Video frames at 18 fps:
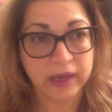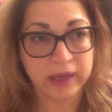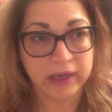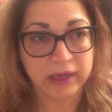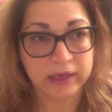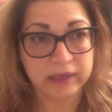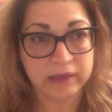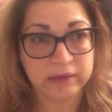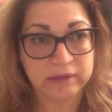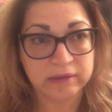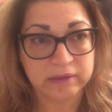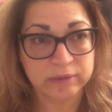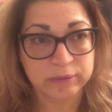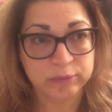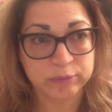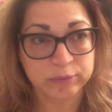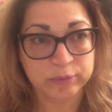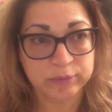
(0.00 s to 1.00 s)
And
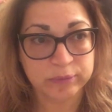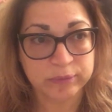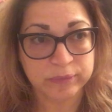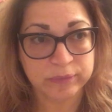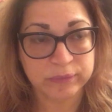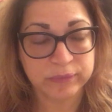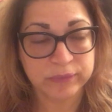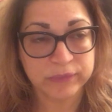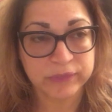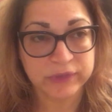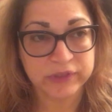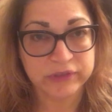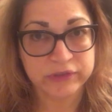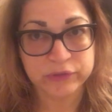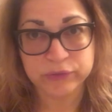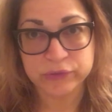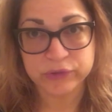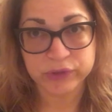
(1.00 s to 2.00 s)

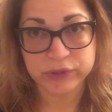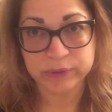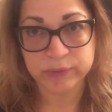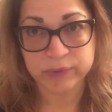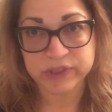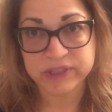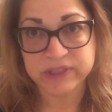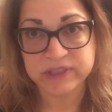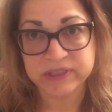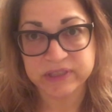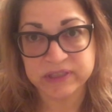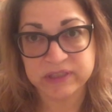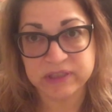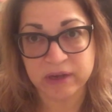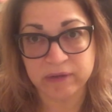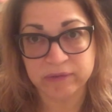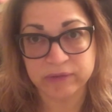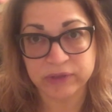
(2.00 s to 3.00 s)
this usually wasn't
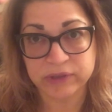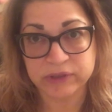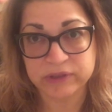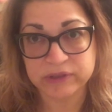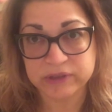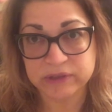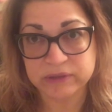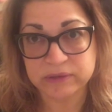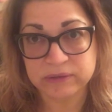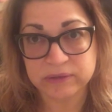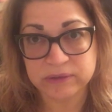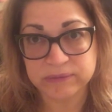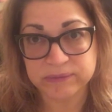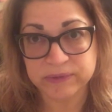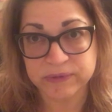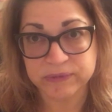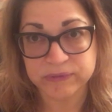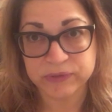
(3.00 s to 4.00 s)
discovered until the
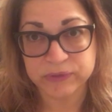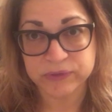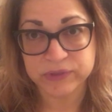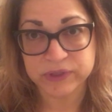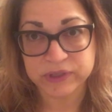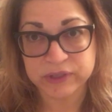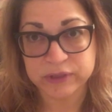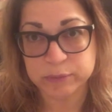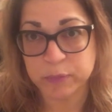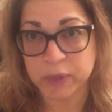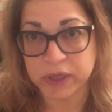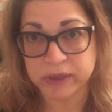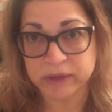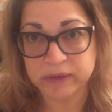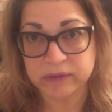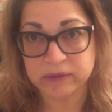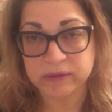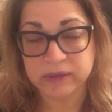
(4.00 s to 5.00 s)
5th or 6th
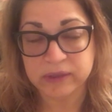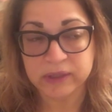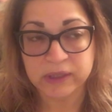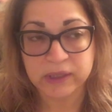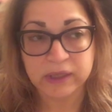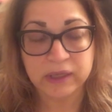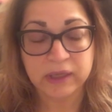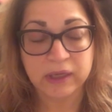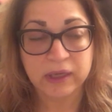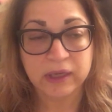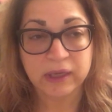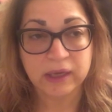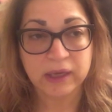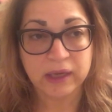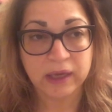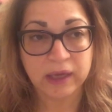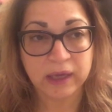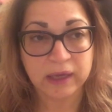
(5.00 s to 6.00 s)
month.
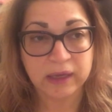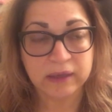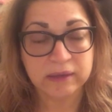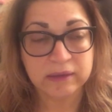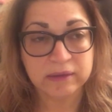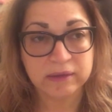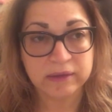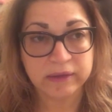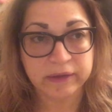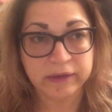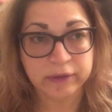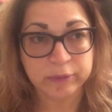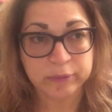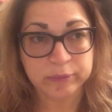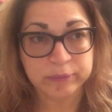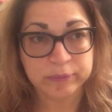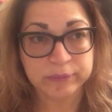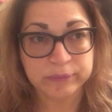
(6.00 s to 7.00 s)
And,
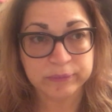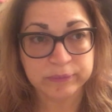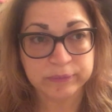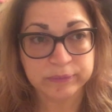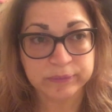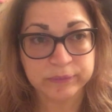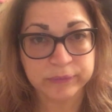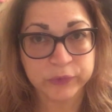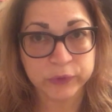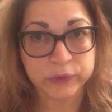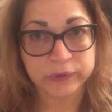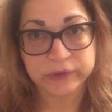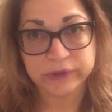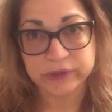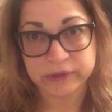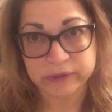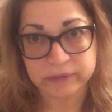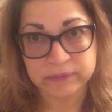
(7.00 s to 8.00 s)
or,
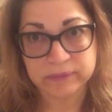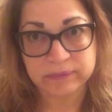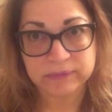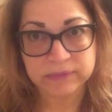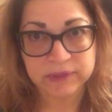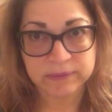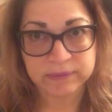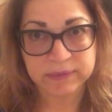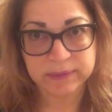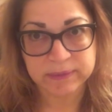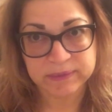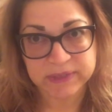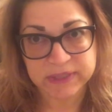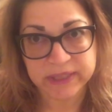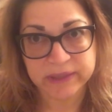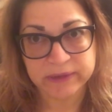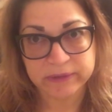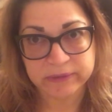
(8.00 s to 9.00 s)

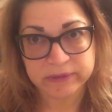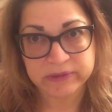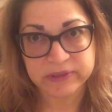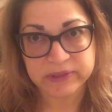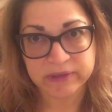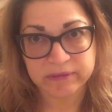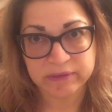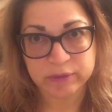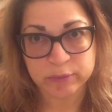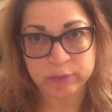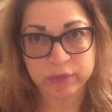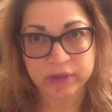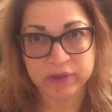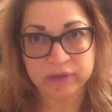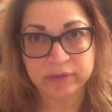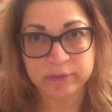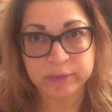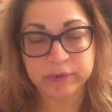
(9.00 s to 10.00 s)
sometimes later, the 7th
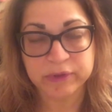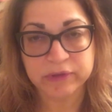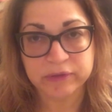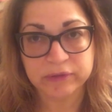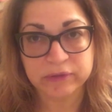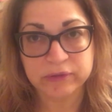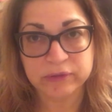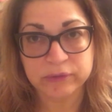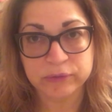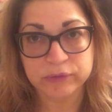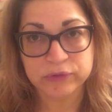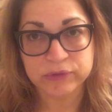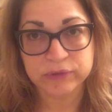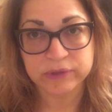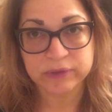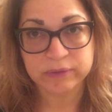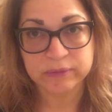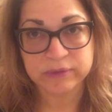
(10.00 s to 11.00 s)
month, but
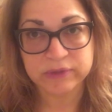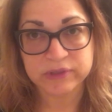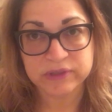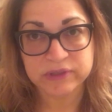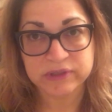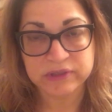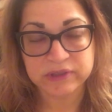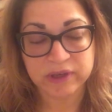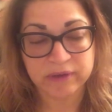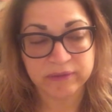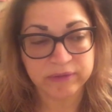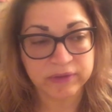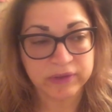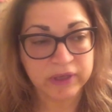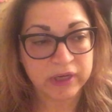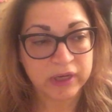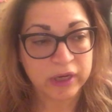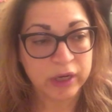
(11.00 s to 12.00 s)
usually it was discovered.